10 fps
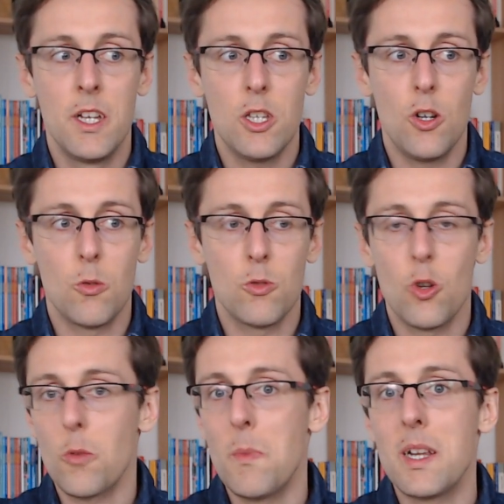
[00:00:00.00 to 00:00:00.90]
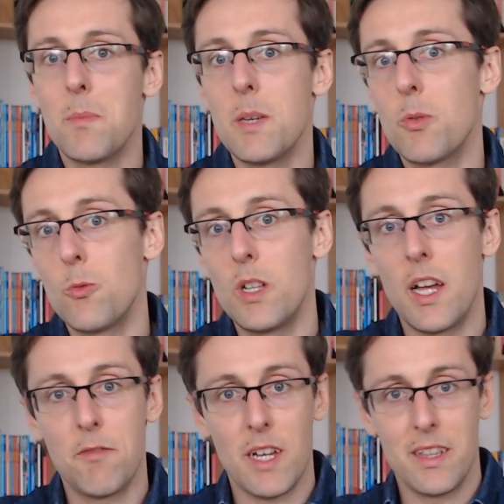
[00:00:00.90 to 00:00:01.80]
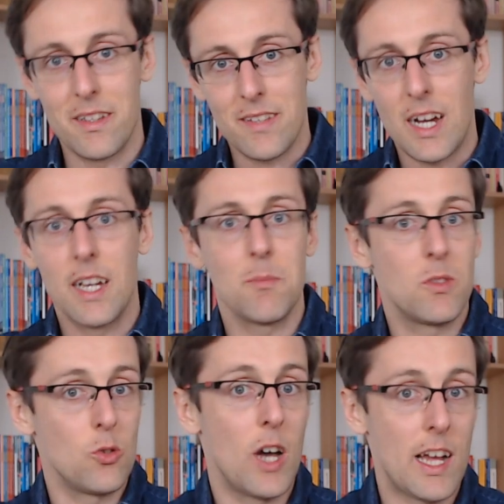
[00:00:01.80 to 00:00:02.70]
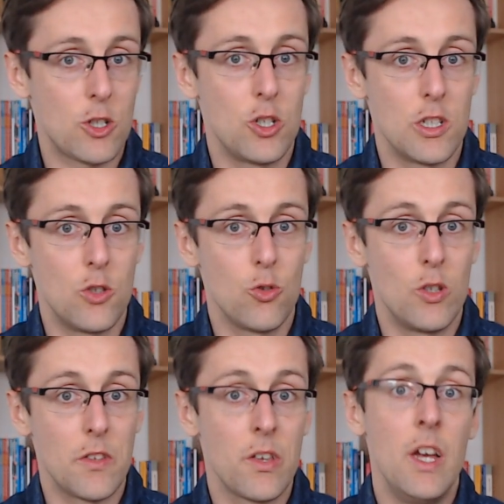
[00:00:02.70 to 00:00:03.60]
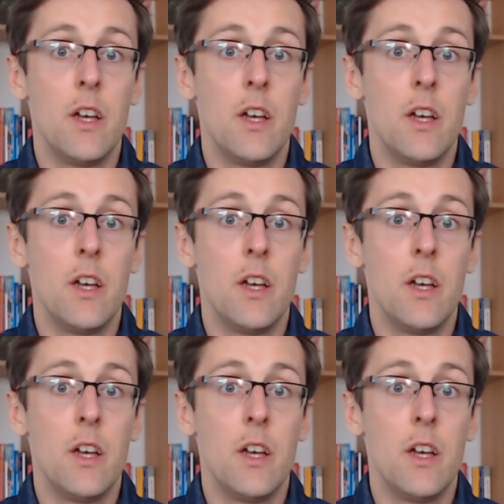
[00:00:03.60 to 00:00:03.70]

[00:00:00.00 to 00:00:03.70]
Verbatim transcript: you know, not many people will have had the time to actually do this.